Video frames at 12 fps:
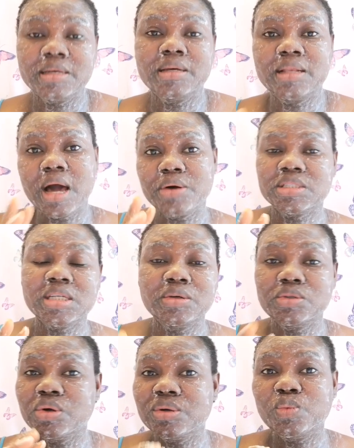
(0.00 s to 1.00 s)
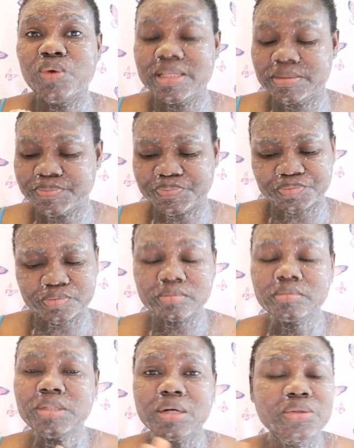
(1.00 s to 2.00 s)
skin, I'll tell you, don't
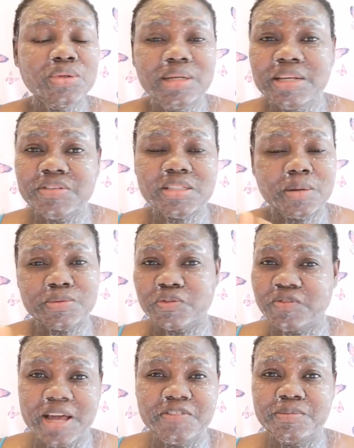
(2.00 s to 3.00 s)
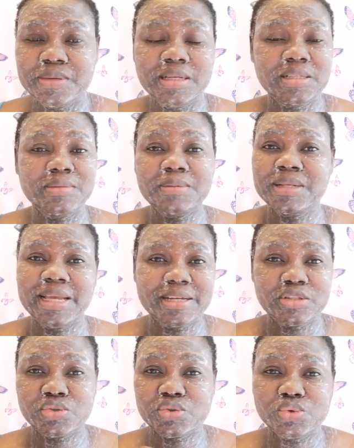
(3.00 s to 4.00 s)
leave it up to 5 minutes, maybe
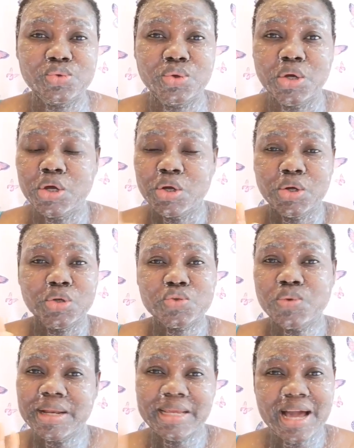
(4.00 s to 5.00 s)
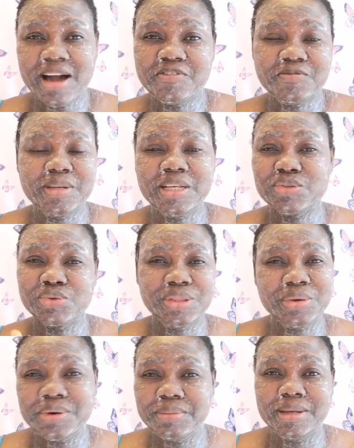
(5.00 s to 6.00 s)
like two and a half minutes to
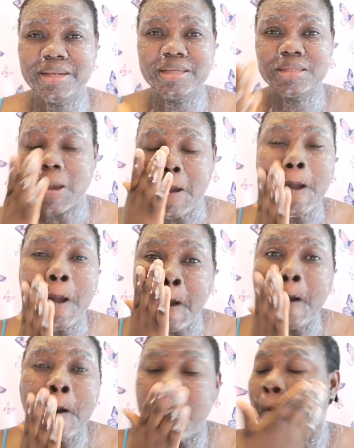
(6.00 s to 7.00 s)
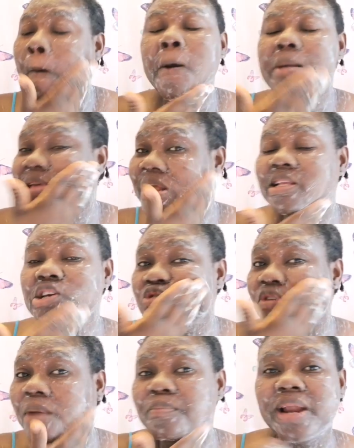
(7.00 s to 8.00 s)
3 minutes. Or immediately
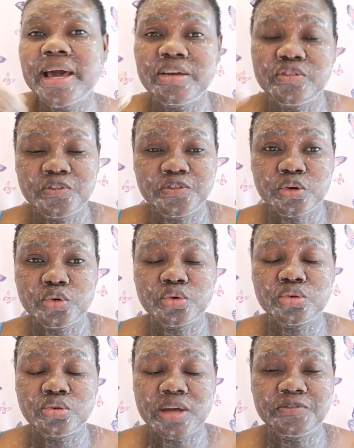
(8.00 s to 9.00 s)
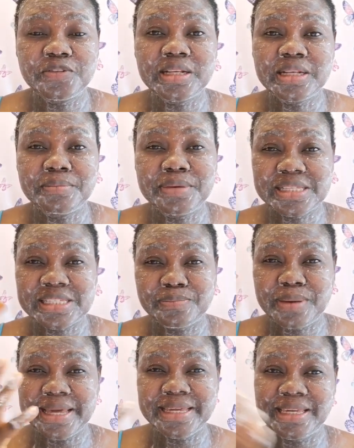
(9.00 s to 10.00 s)
you apply, you're feeling a bit
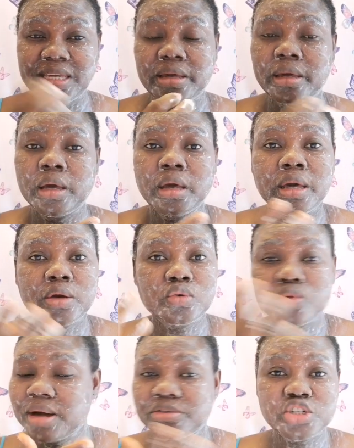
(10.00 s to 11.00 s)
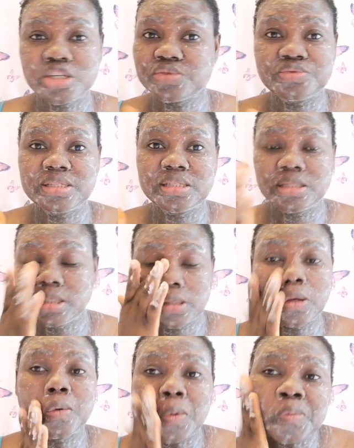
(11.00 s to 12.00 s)
spiky, go and just rinse
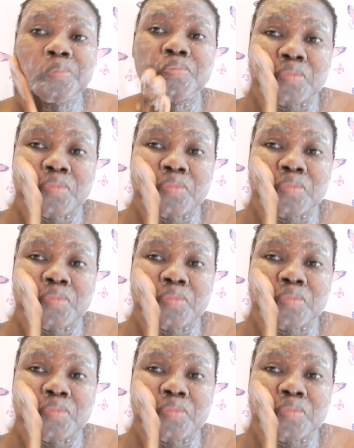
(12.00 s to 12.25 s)
it off.